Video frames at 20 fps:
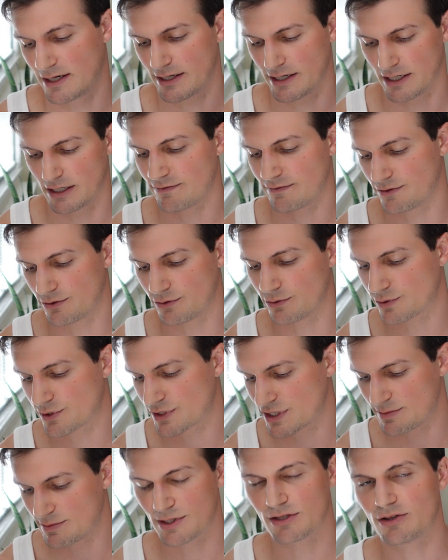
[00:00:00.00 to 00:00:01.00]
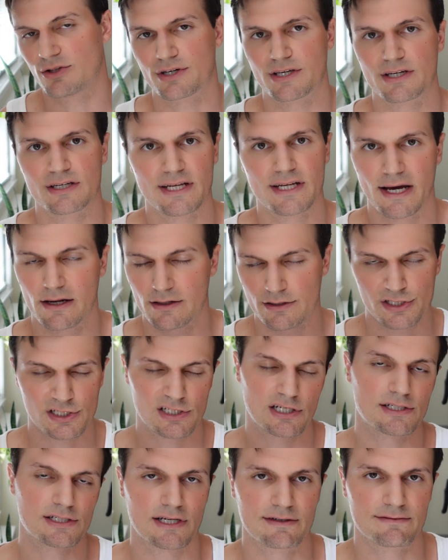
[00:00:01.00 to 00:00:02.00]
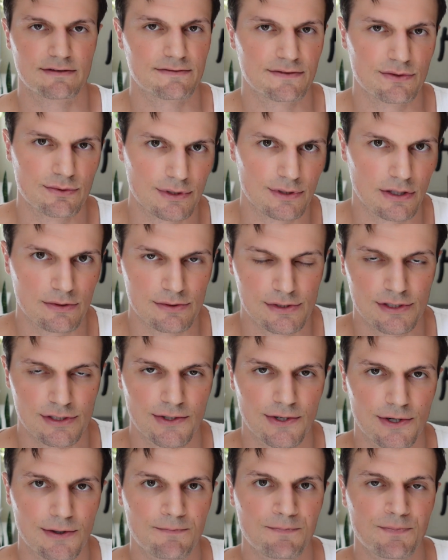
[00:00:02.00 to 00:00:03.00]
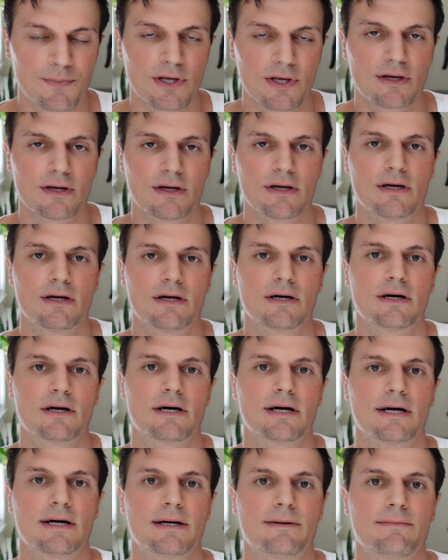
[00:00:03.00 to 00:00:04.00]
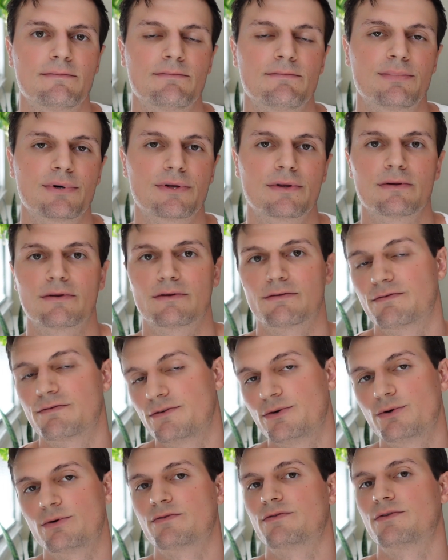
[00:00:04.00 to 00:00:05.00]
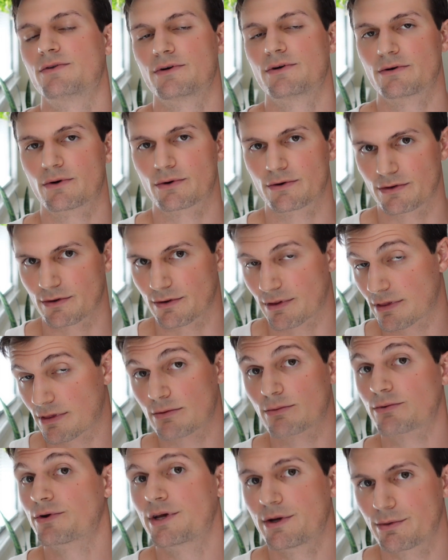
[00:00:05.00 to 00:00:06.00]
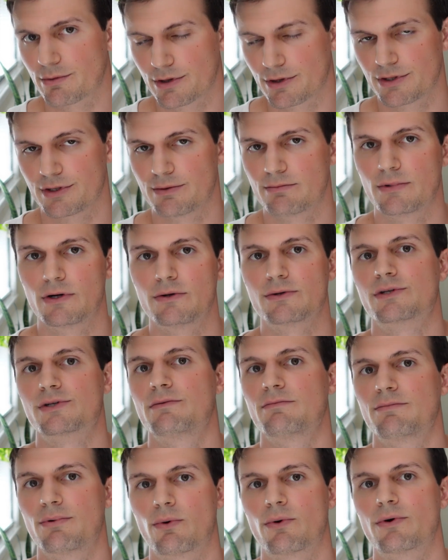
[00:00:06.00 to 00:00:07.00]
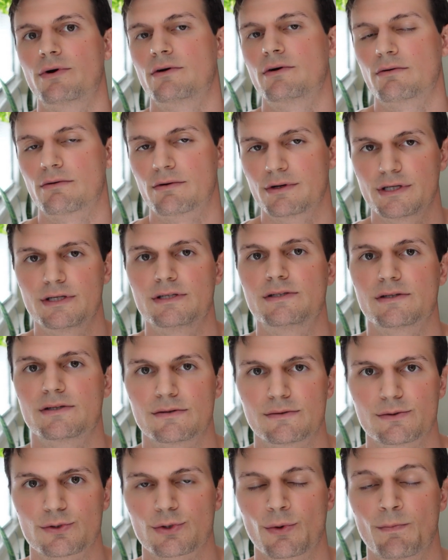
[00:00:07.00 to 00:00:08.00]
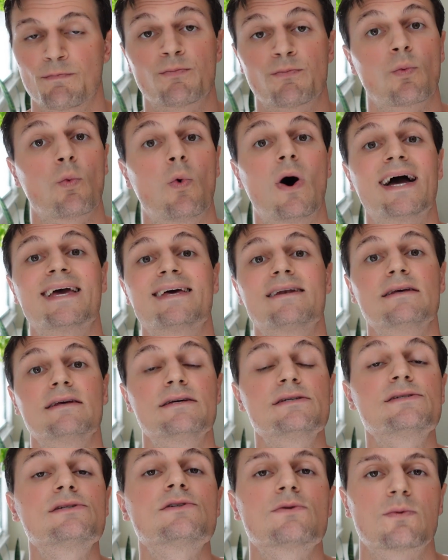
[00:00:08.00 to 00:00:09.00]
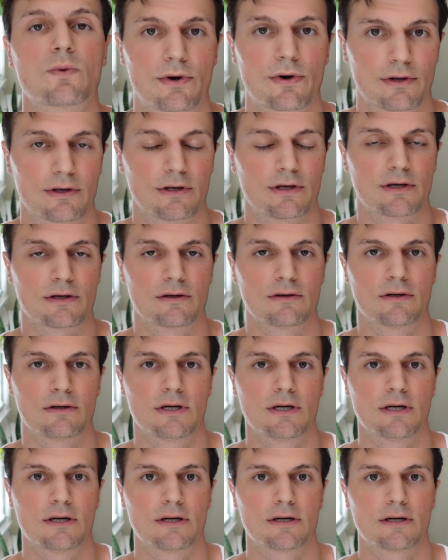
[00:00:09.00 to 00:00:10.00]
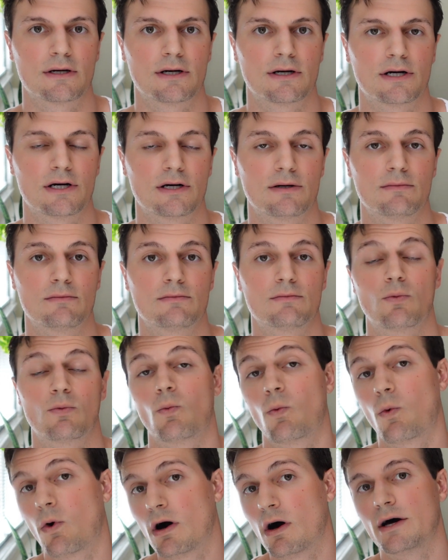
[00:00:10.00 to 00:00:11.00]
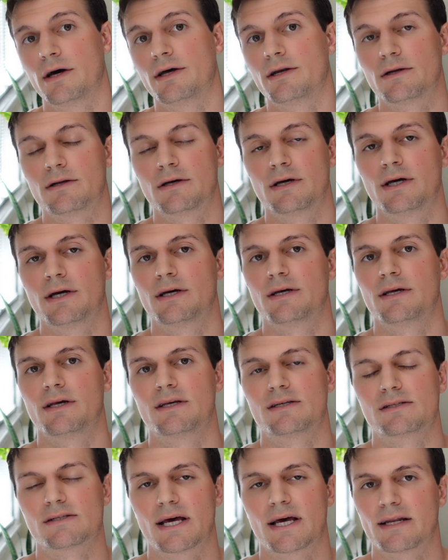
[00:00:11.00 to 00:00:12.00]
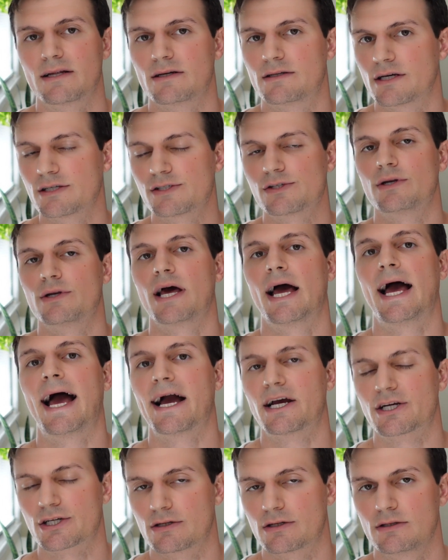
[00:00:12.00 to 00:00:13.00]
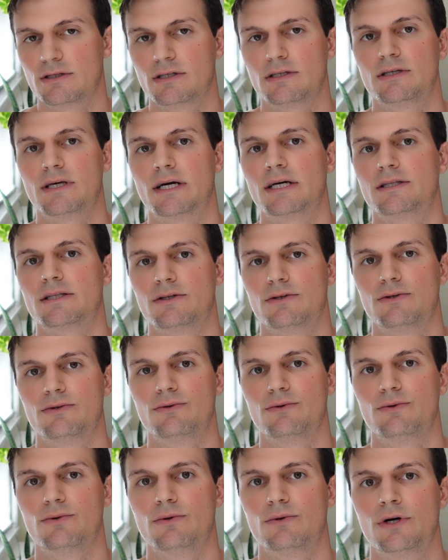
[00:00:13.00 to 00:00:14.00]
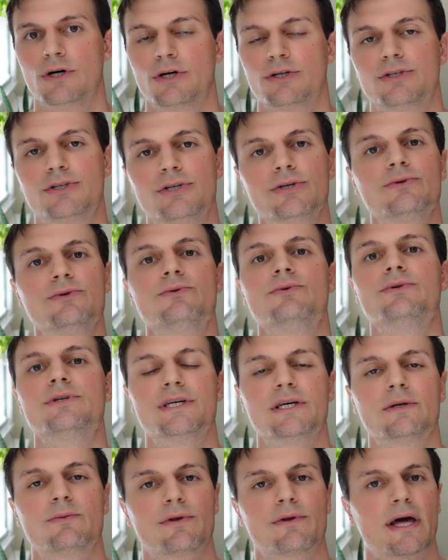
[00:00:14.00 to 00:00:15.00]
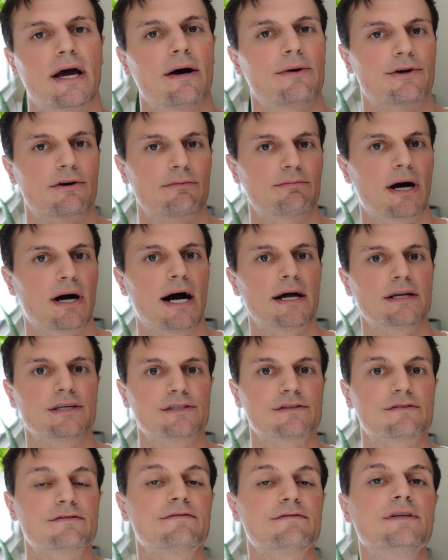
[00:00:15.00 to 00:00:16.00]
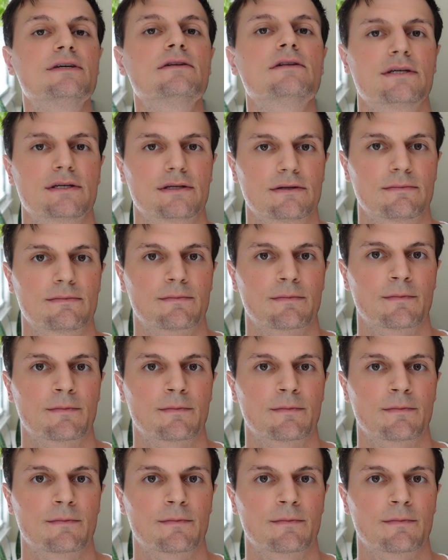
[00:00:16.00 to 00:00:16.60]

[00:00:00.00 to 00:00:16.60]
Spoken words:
And if you see me looking down, it's just because I have a few notes here. But the three really most important reasons why it isn't working, one is that it doesn't actually get you tuned in with how your body's feeling.